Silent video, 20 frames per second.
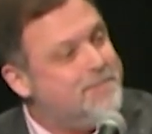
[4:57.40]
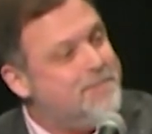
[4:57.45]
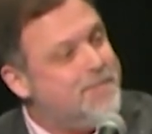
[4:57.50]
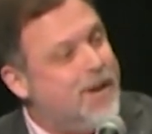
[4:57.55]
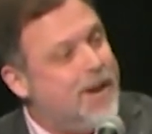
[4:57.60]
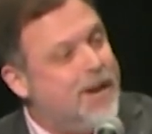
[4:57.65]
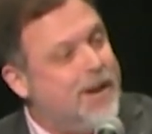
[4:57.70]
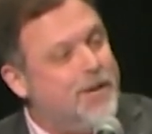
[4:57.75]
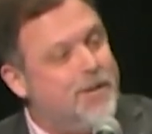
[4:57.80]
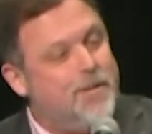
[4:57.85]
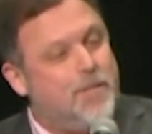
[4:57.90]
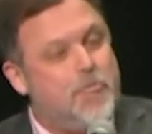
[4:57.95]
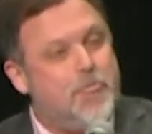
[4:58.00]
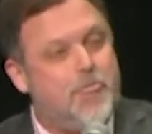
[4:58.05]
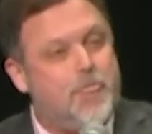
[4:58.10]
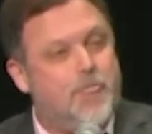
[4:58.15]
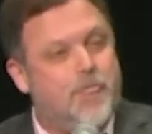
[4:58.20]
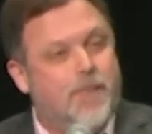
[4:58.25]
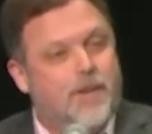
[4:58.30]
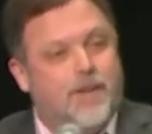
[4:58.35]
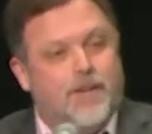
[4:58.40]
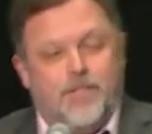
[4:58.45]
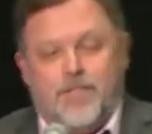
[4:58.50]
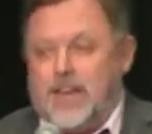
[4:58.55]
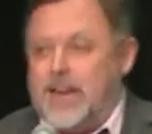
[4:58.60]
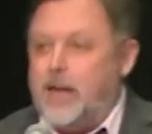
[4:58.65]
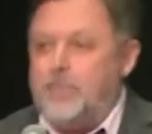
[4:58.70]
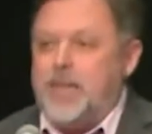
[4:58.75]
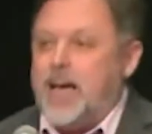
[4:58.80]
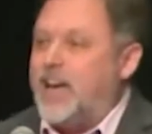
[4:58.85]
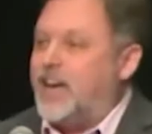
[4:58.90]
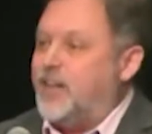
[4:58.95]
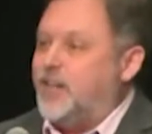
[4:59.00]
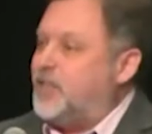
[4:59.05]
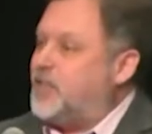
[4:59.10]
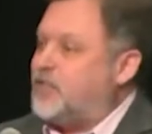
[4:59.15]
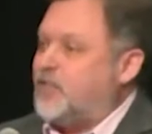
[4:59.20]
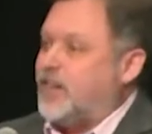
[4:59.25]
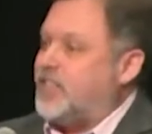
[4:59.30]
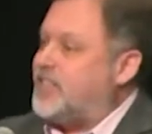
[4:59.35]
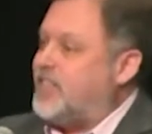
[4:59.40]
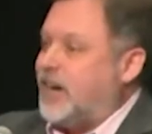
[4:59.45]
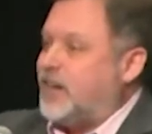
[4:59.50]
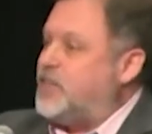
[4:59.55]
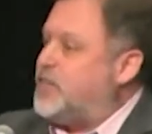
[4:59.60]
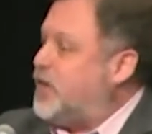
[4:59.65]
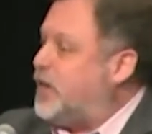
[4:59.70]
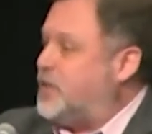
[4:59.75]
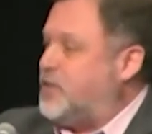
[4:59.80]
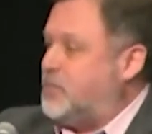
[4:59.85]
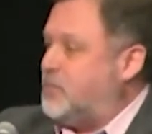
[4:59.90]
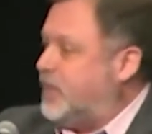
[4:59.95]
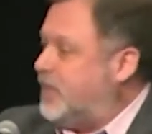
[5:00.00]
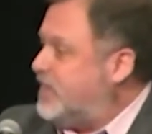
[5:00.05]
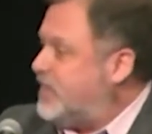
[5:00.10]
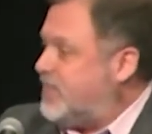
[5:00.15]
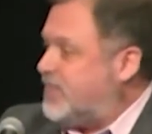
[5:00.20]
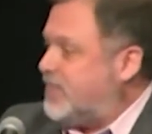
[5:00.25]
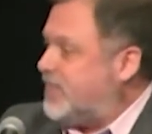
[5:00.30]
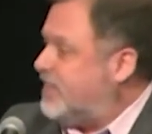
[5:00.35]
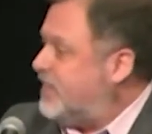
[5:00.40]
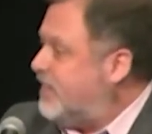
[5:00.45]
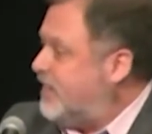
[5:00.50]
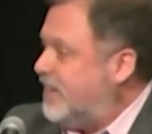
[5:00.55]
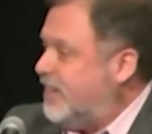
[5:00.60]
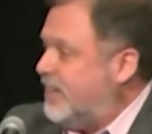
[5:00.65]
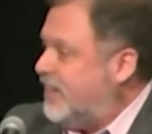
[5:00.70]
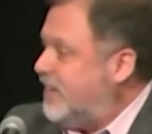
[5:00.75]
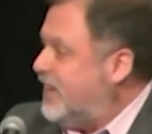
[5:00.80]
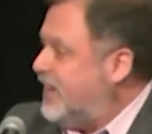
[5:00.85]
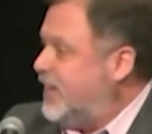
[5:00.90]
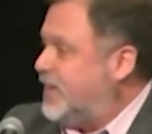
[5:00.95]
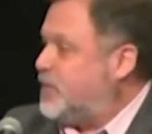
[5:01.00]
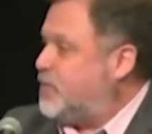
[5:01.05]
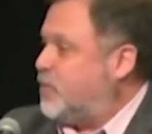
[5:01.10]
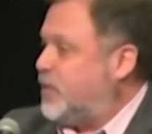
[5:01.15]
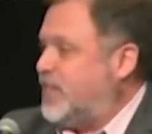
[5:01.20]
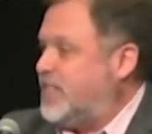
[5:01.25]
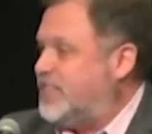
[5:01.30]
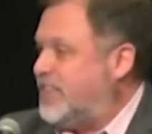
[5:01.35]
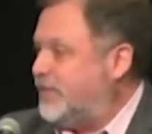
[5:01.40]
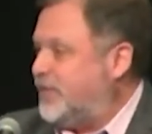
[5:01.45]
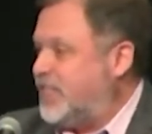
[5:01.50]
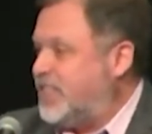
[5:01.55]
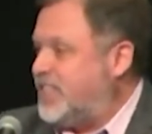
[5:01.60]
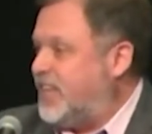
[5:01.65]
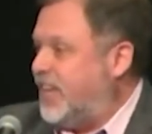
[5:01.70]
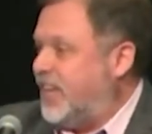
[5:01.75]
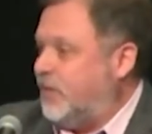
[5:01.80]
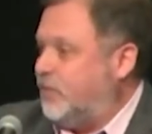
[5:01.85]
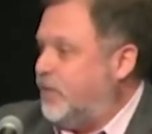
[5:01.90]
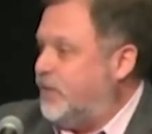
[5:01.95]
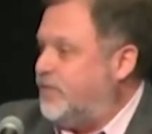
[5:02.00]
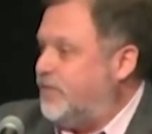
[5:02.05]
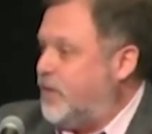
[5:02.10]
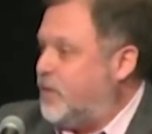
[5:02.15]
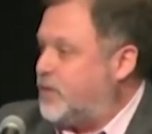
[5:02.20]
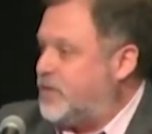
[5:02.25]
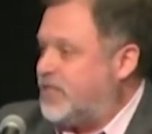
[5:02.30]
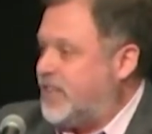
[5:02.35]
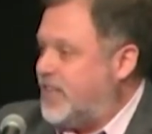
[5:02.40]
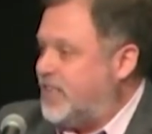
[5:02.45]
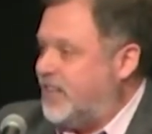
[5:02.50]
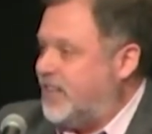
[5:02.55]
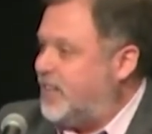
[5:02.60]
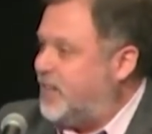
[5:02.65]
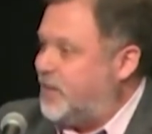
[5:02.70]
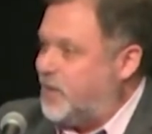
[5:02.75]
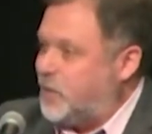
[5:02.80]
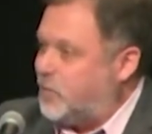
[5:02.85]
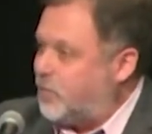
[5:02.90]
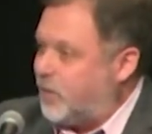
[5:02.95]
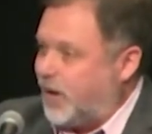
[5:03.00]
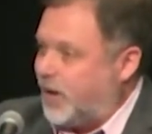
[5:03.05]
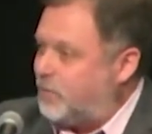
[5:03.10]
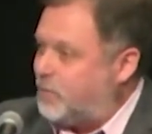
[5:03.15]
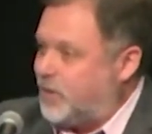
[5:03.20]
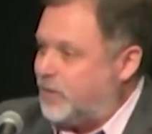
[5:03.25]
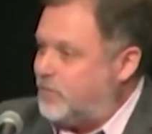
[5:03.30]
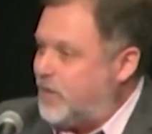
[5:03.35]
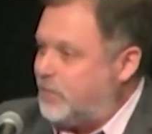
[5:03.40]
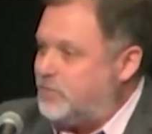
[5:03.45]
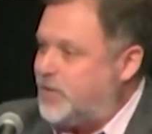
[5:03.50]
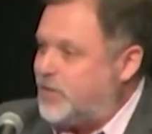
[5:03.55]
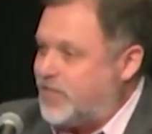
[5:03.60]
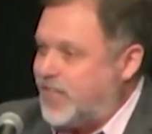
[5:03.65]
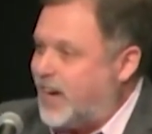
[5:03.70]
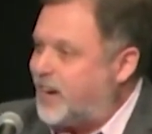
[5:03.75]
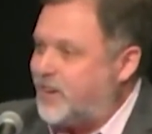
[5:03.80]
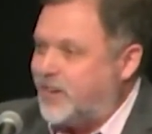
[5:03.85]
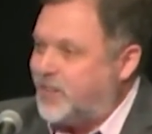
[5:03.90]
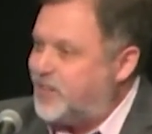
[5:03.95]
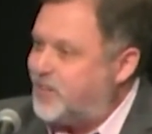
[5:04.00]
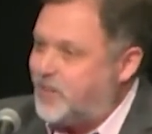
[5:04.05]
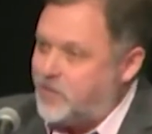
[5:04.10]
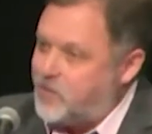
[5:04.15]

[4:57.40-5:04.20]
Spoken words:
right? that I'm not going to trust our judgment in 2017 when folks say that it isn't a problem. I'm just not going to do